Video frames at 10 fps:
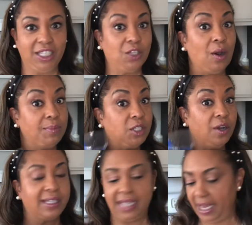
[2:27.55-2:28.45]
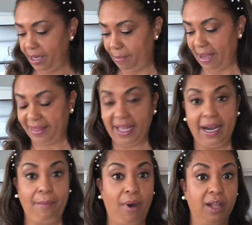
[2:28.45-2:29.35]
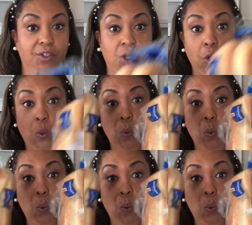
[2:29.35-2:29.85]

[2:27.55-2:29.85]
So I'm so excited about that. I bought 2.